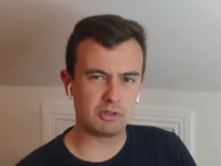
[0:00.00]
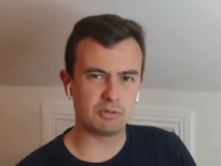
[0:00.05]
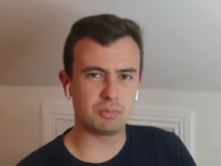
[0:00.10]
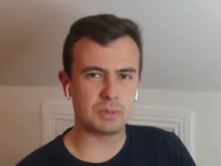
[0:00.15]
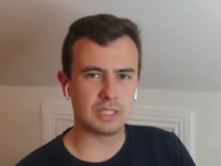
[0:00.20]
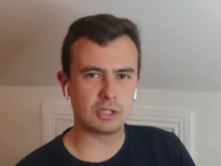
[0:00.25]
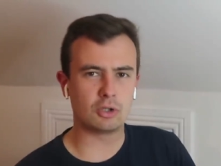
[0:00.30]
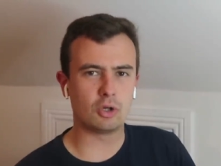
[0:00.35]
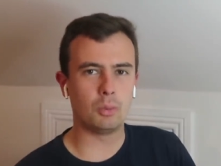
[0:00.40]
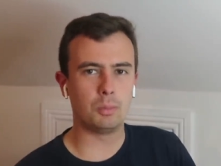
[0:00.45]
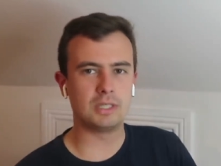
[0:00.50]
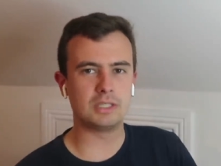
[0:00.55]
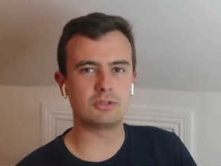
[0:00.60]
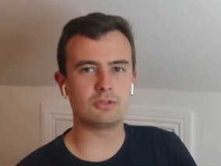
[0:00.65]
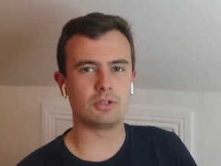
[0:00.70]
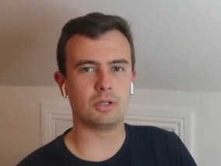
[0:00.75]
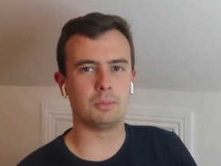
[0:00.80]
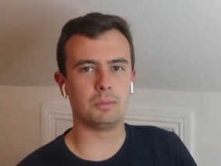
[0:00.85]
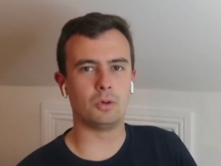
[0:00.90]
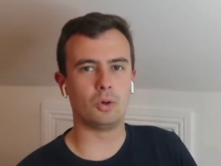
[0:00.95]
He's been coming
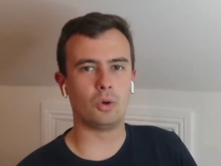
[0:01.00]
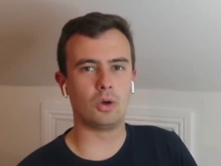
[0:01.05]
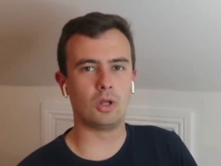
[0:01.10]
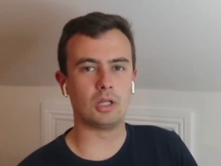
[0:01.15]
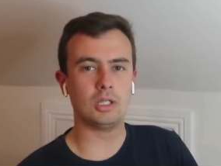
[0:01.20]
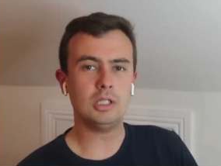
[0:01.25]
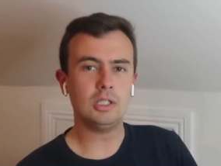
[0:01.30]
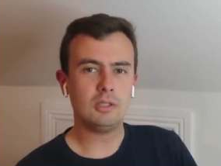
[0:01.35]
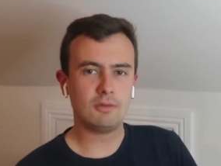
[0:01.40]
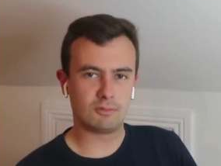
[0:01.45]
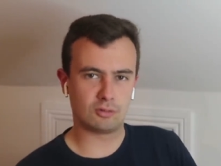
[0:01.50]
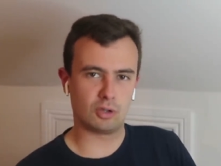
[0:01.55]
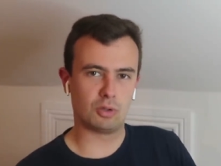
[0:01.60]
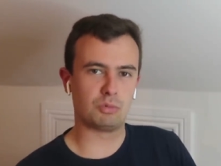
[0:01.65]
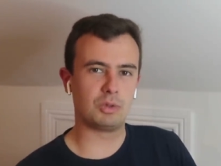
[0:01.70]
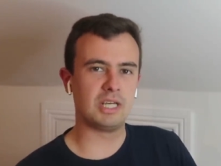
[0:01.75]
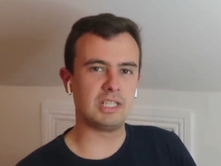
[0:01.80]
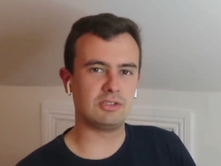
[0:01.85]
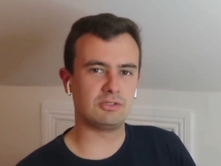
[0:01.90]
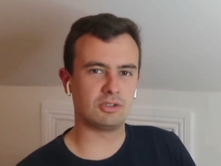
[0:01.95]
to the boil for a
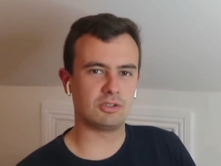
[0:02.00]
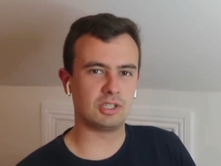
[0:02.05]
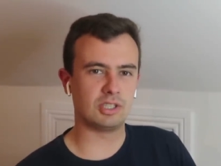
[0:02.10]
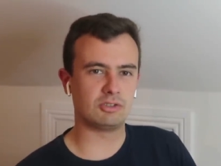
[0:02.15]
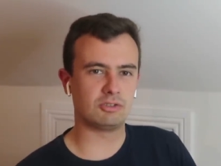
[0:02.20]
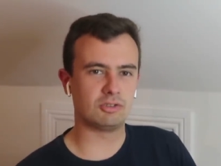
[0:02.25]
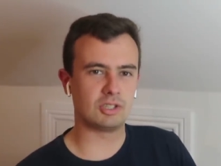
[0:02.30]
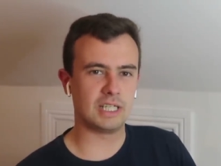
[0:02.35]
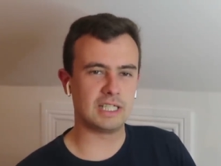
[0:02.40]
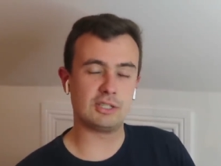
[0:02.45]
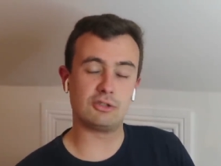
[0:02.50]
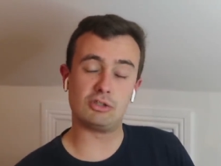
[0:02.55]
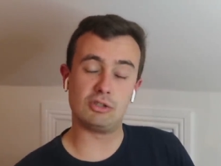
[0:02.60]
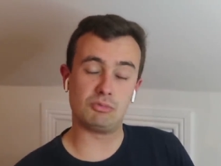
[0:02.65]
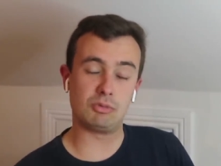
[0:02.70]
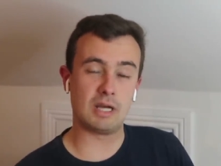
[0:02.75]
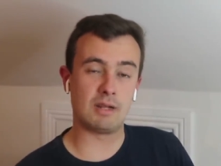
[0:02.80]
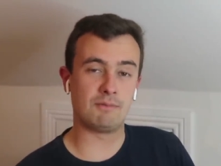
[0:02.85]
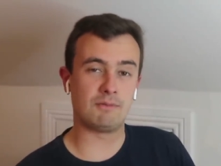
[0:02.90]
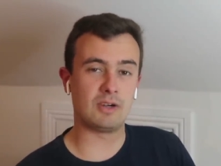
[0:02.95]
race of this nature.
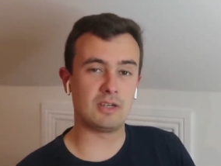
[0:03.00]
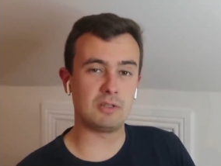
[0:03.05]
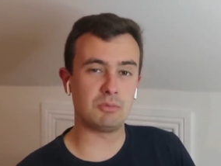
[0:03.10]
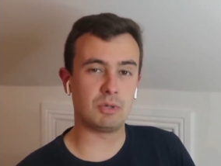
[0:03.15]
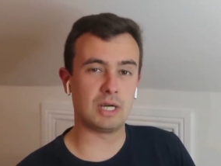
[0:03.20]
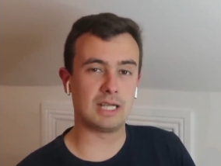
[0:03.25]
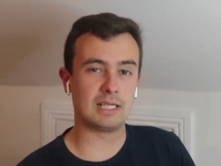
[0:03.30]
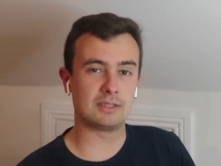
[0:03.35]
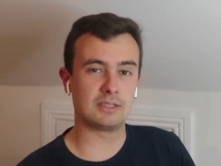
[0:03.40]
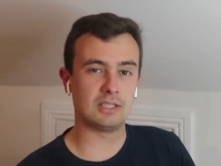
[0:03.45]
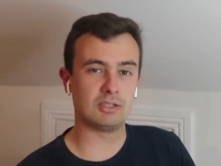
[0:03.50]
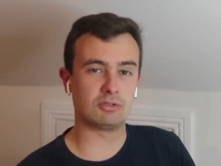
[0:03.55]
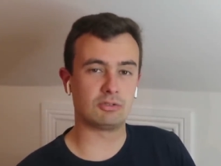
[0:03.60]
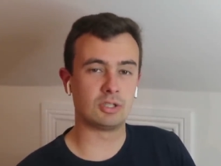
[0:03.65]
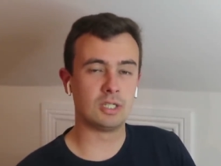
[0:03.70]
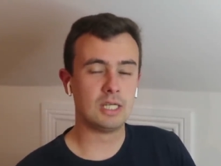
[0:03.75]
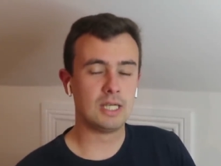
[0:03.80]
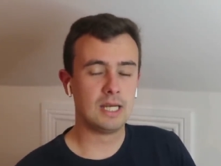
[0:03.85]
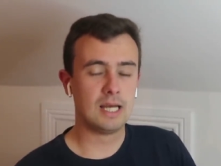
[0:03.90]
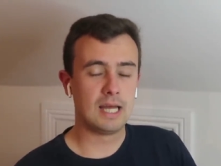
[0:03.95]
He ran very well at this